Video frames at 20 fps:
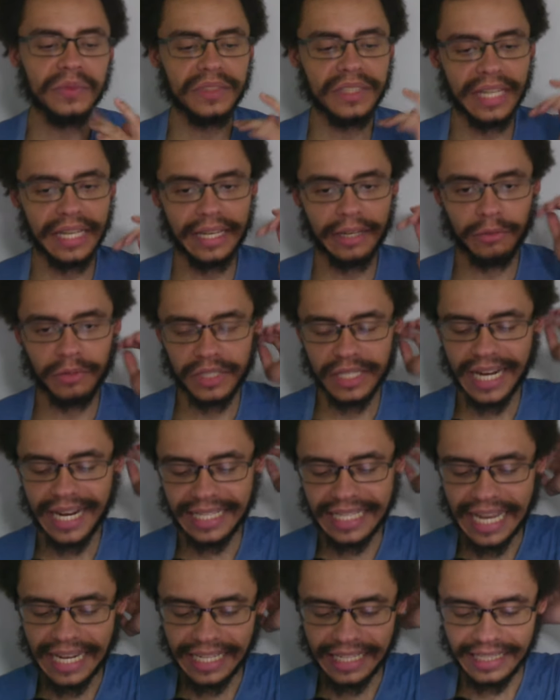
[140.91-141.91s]
It's like it was an
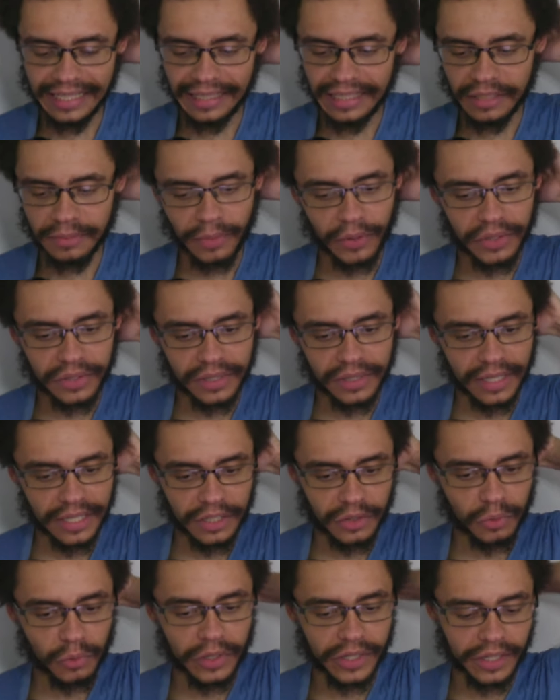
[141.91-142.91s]
identity to this person. They
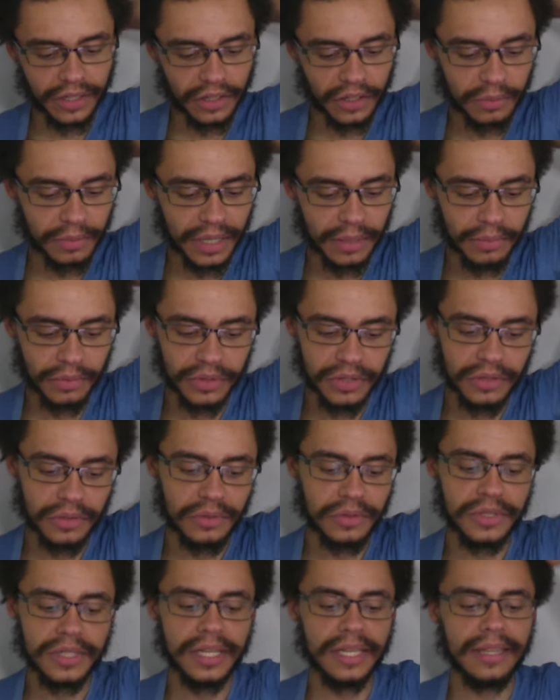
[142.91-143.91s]
just wanted other people
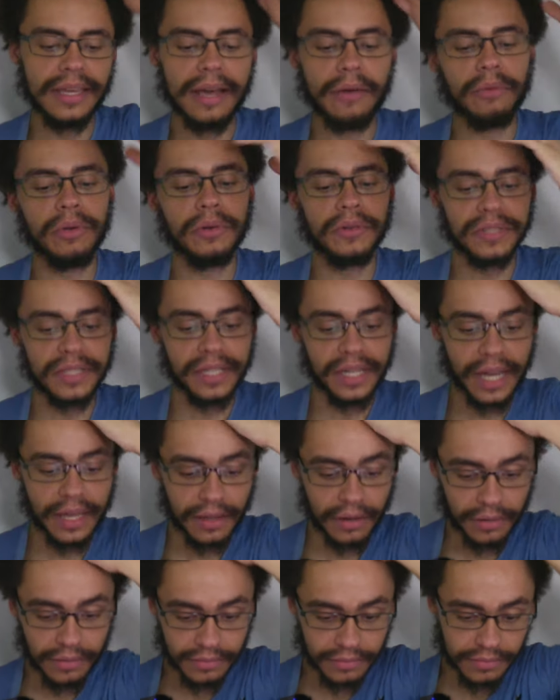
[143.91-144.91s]
to see that we were
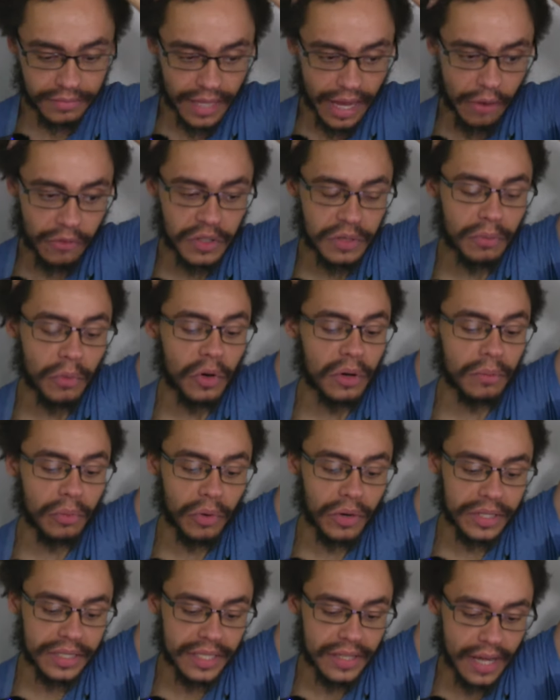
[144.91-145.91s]
together. That was more
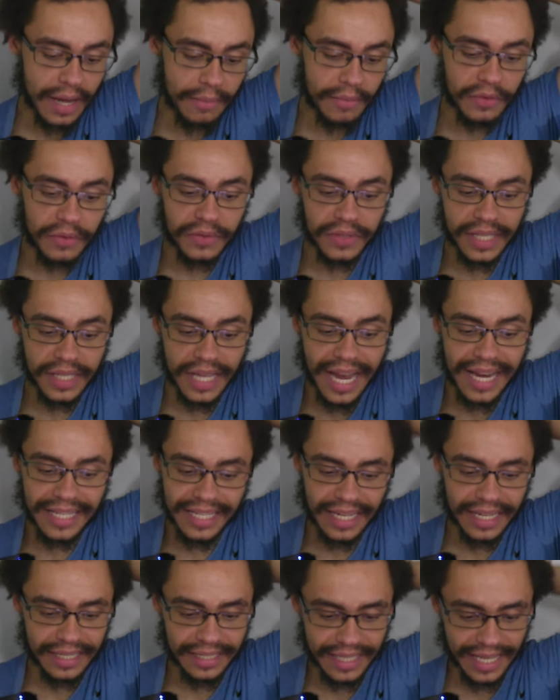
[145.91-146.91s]
important to them. It was the
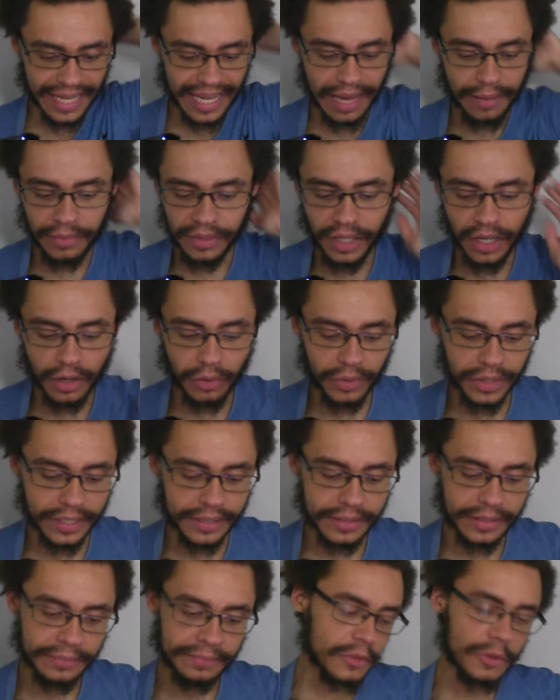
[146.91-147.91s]
ideas that came along with
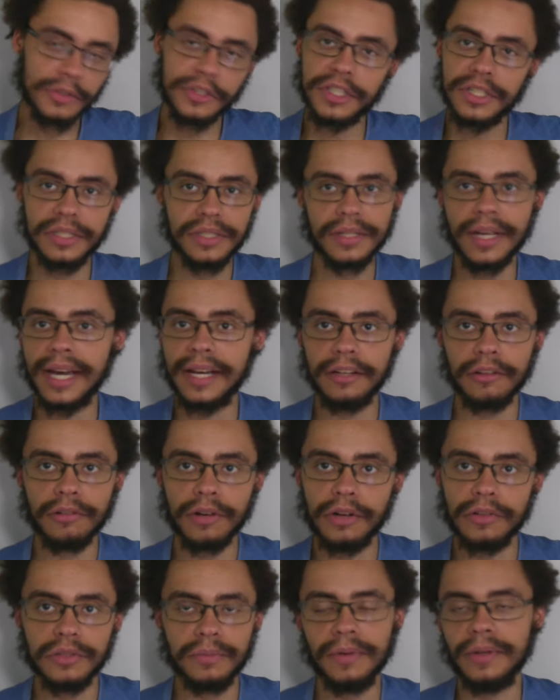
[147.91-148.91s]
it, which is kind of
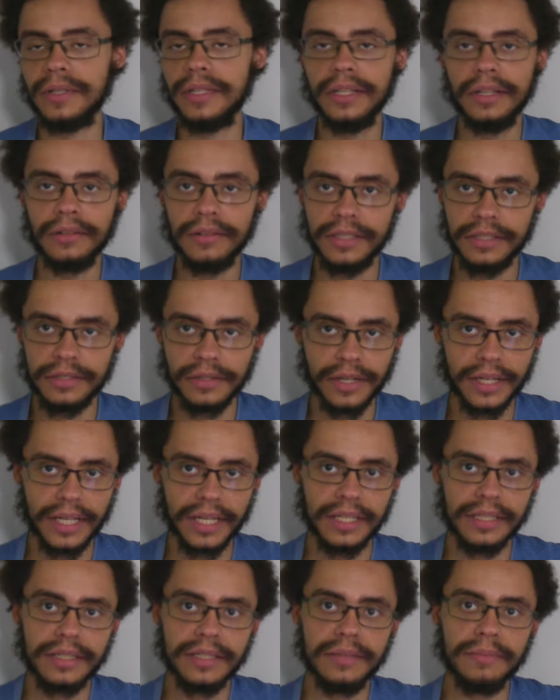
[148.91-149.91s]
gross. But you know, these are
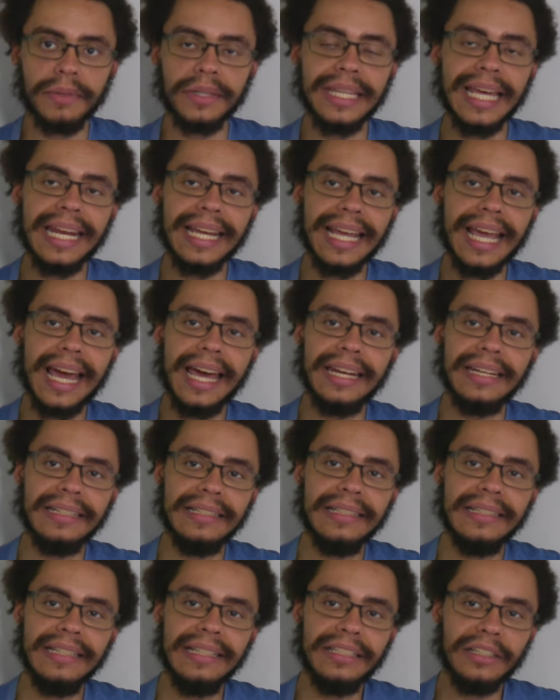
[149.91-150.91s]
kids. But then again,
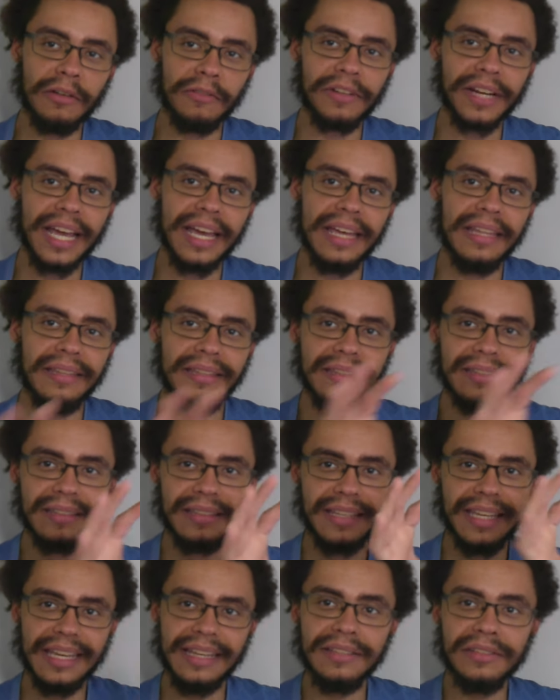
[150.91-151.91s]
don't forget,
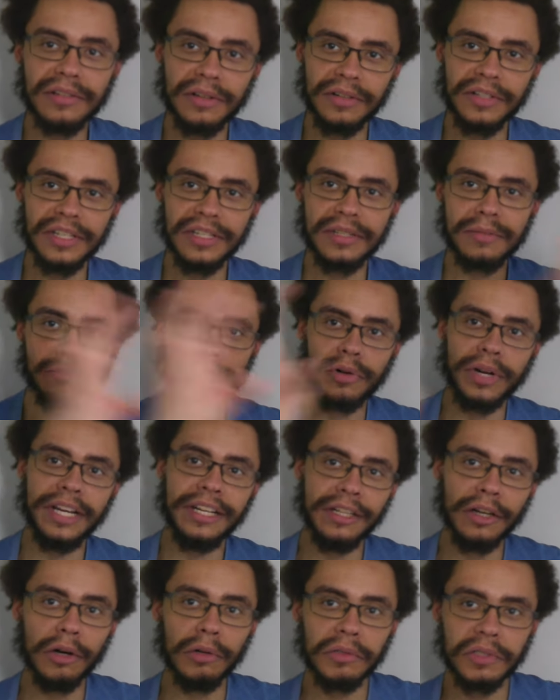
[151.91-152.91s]
kids are just
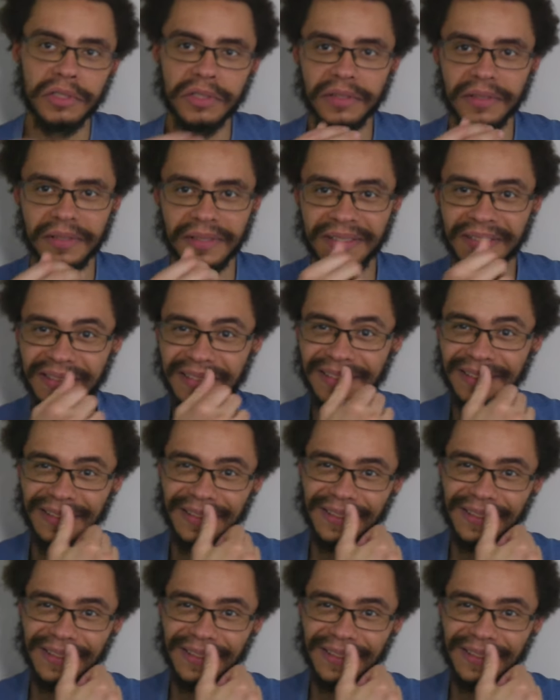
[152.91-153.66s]
pre-adults.